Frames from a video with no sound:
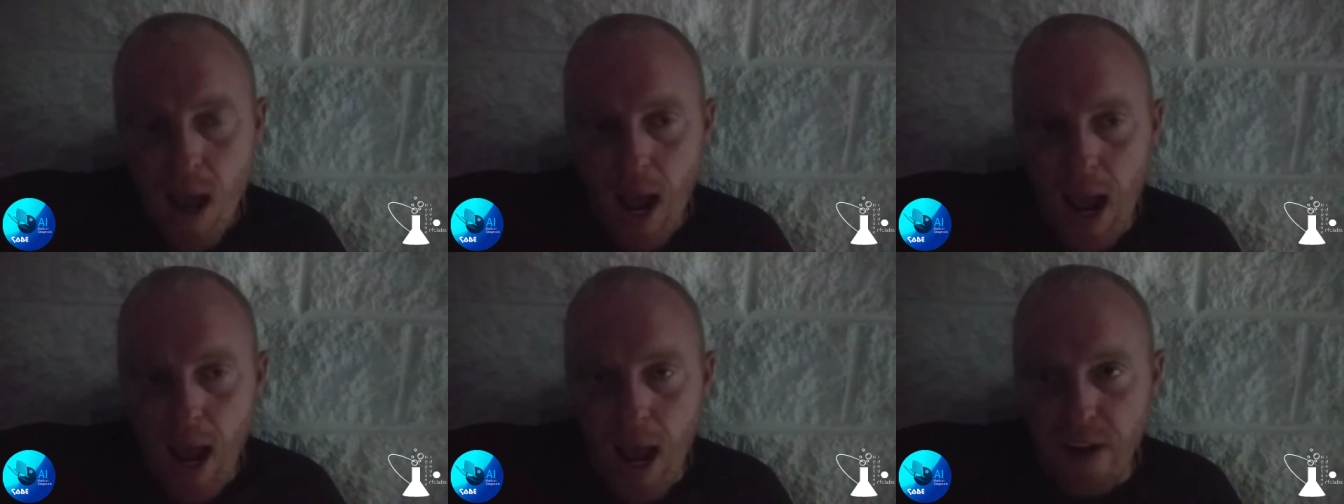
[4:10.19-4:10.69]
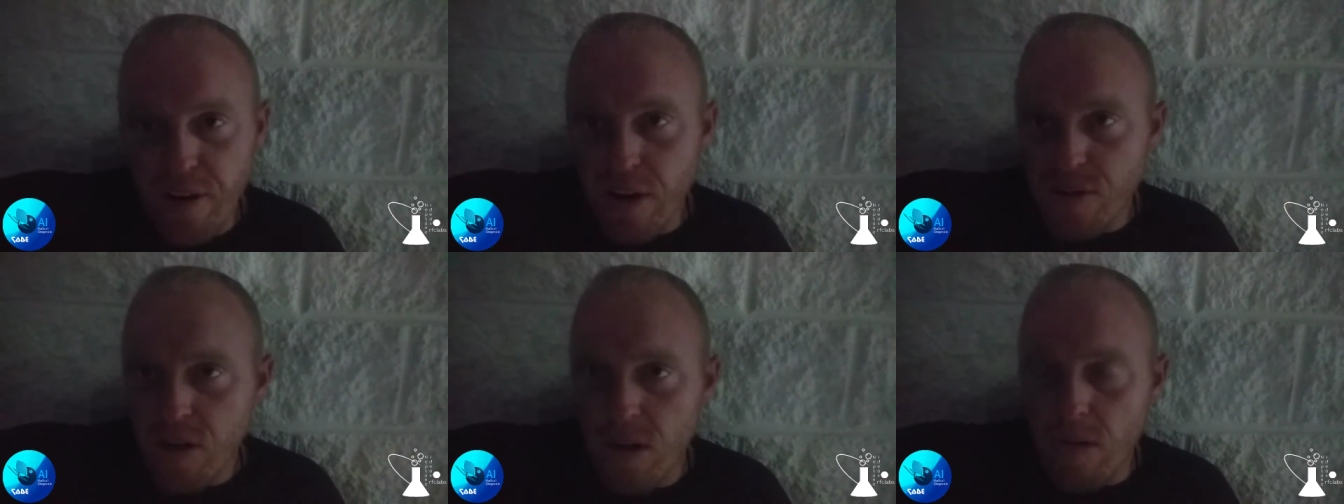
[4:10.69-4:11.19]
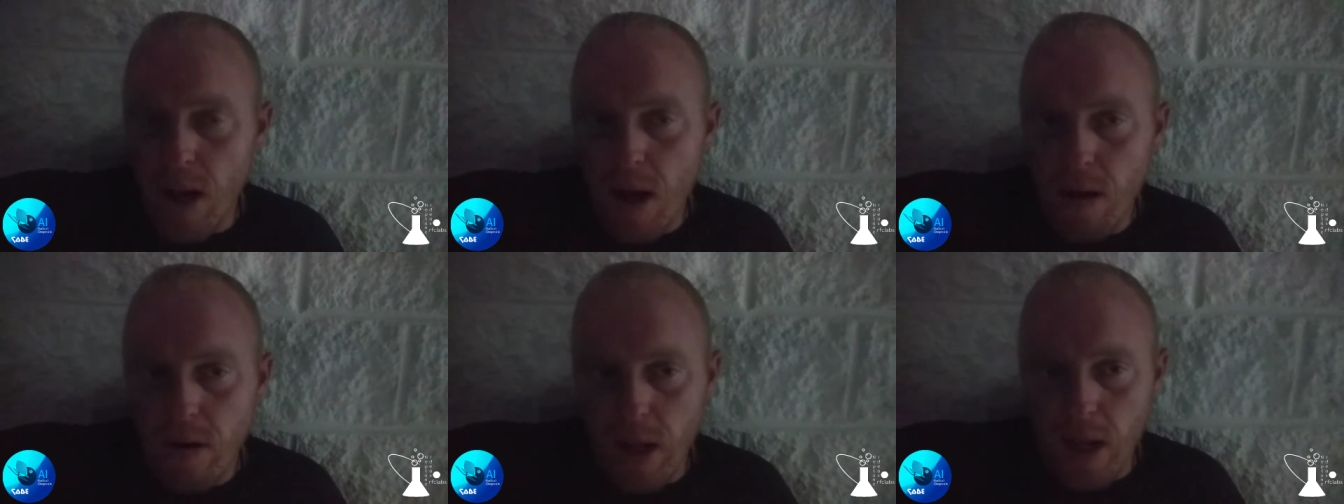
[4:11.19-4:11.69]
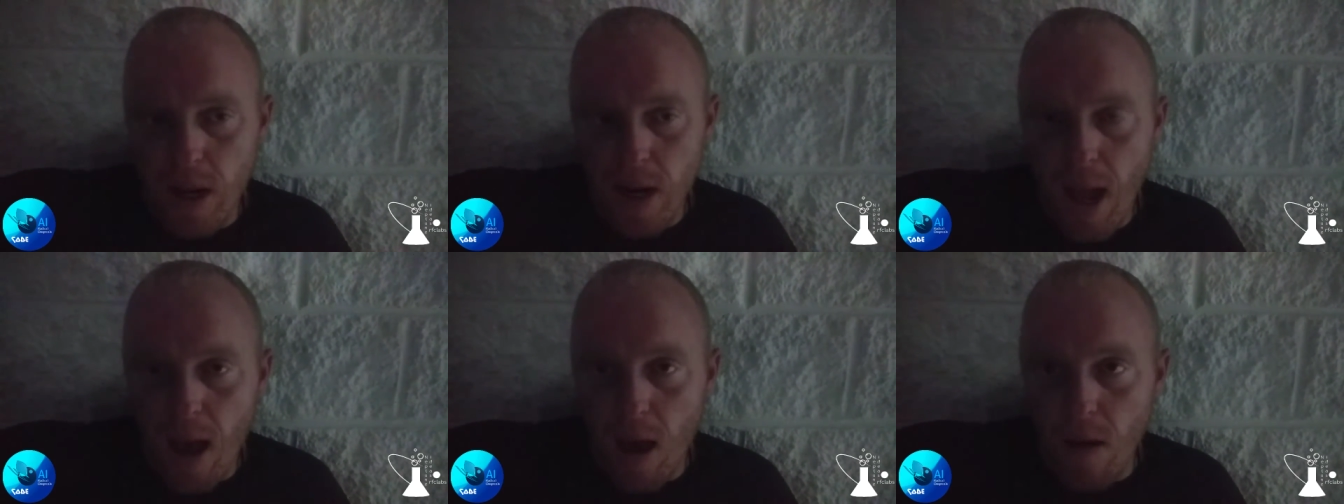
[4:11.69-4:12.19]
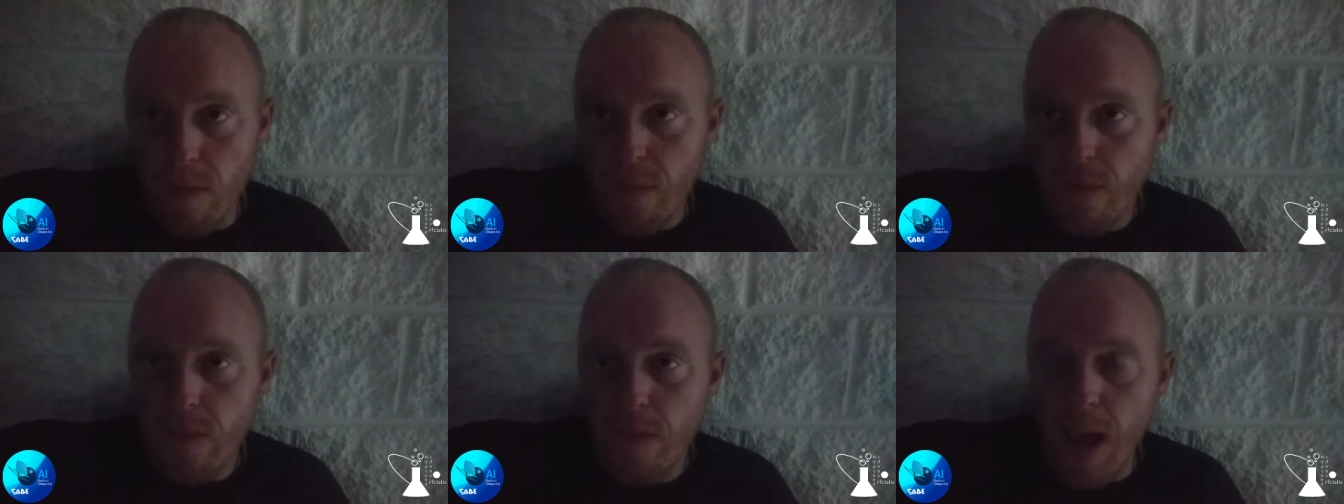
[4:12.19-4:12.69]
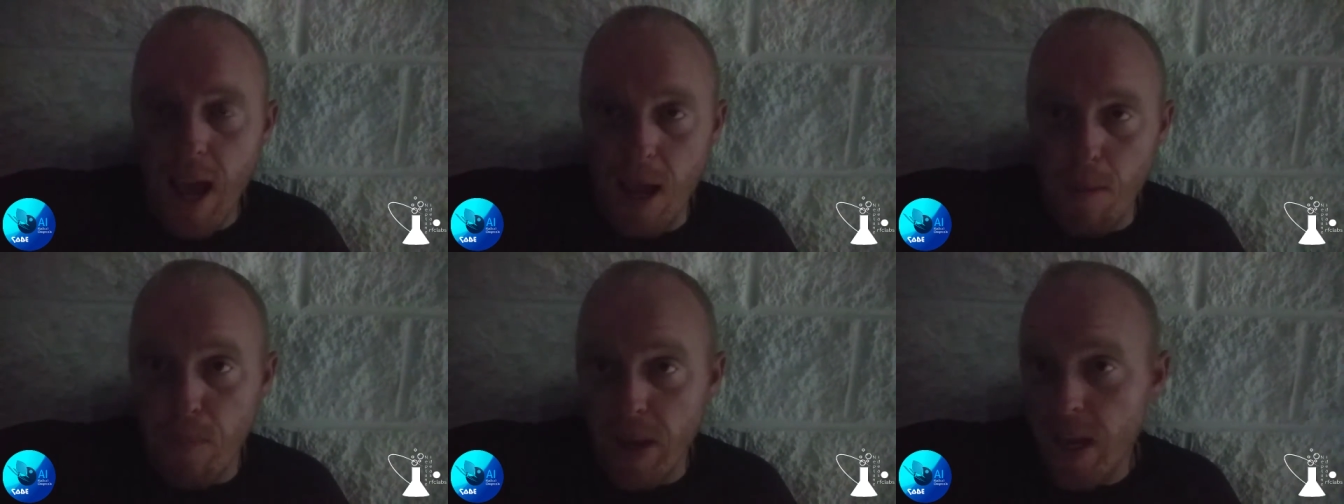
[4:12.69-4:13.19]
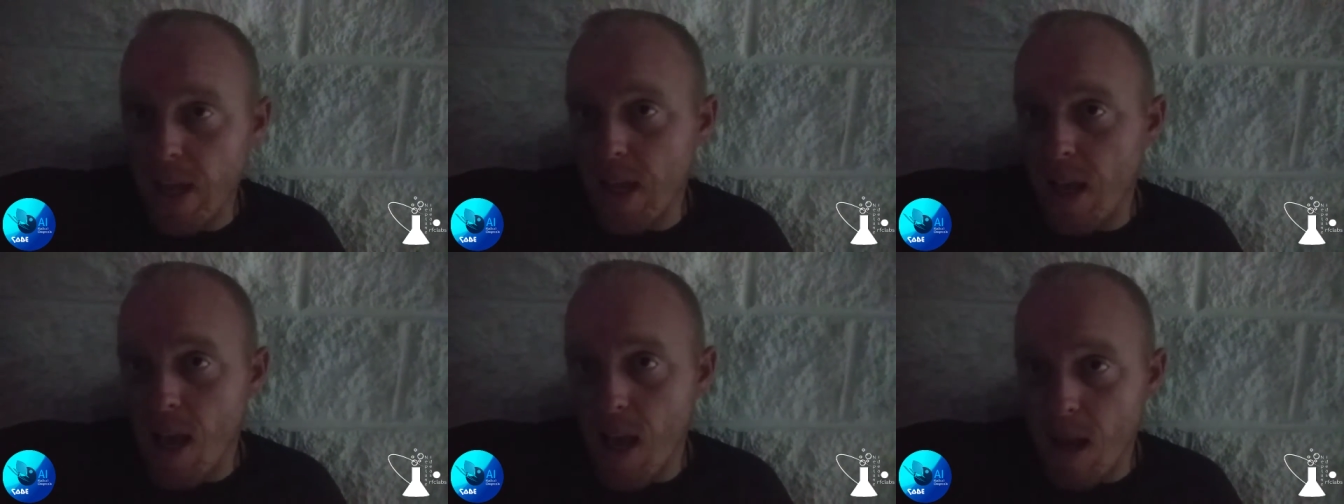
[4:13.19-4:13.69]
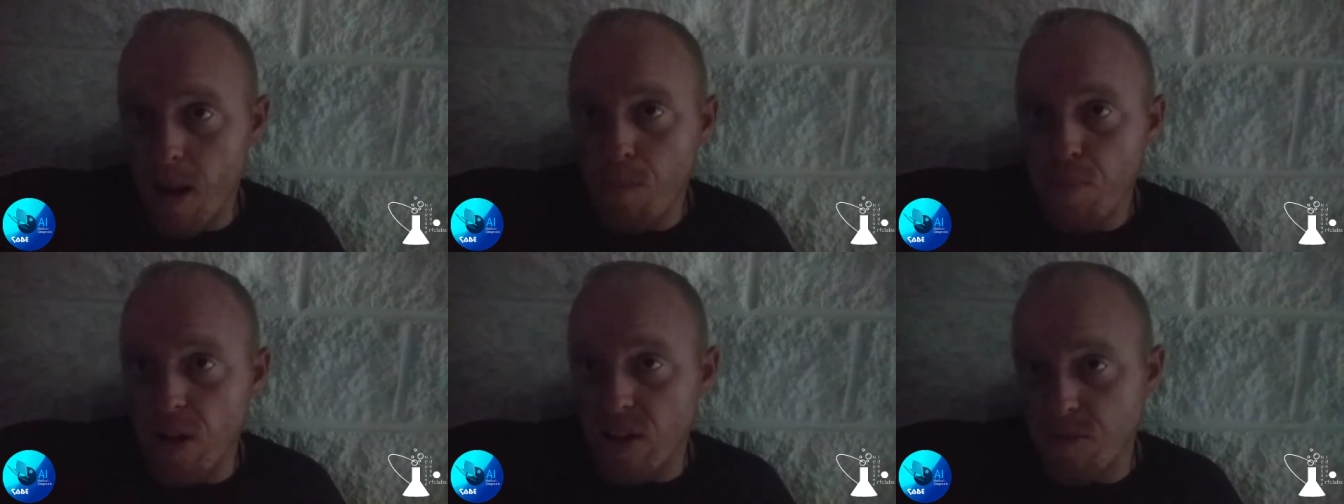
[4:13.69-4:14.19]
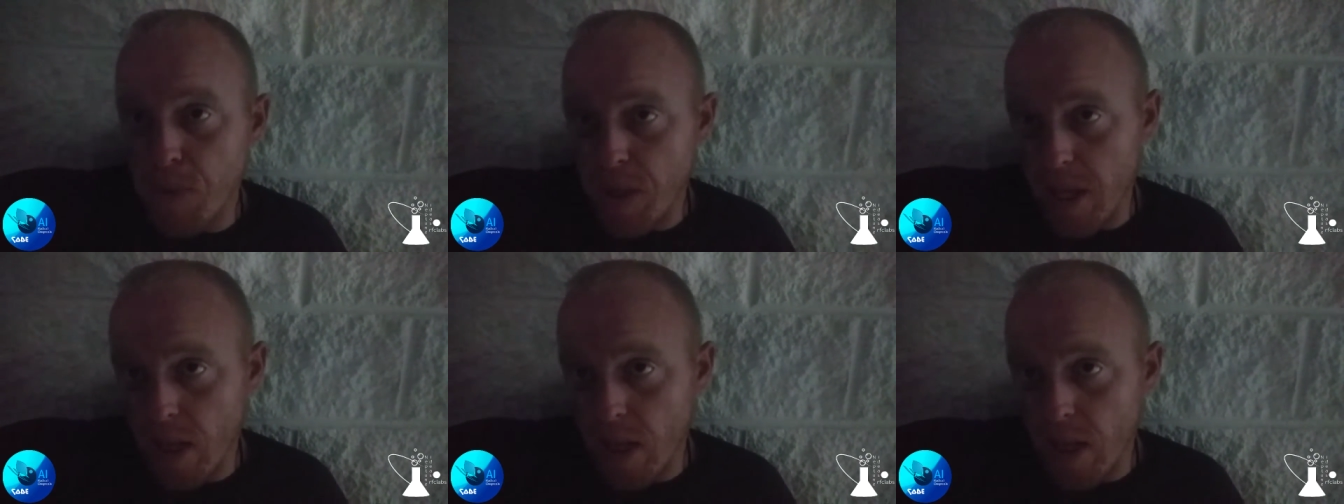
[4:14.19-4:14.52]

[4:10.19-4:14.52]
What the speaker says: And you can turn around and have AB in plus B,